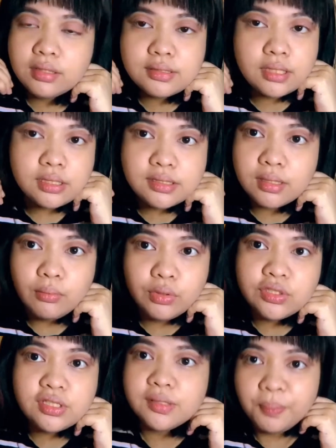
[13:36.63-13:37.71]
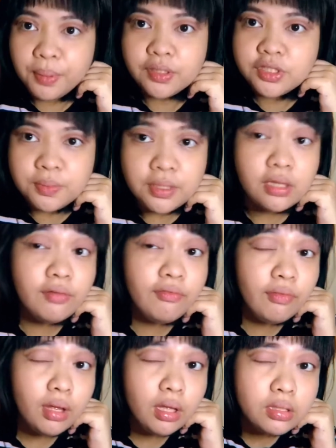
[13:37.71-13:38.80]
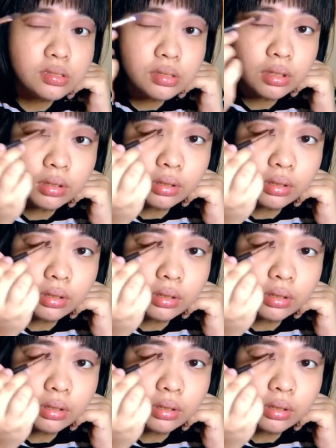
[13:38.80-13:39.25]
It's like someone just punched me in the face.